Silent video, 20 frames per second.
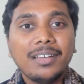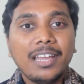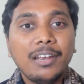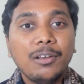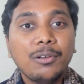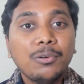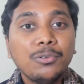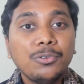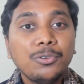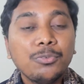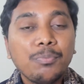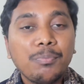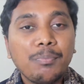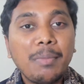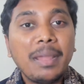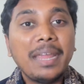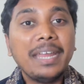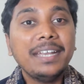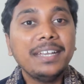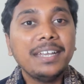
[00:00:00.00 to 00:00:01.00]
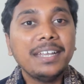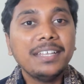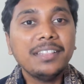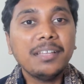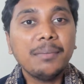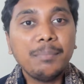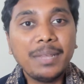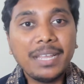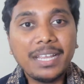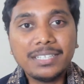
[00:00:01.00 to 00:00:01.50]
allow to maintain the
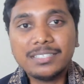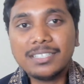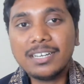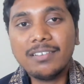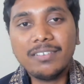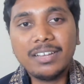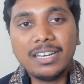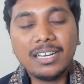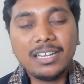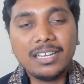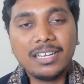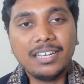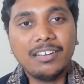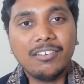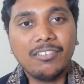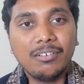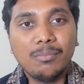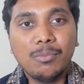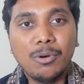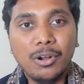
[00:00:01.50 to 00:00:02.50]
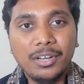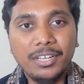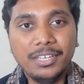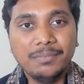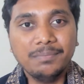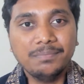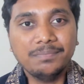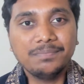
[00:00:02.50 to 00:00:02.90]
pH level in our body.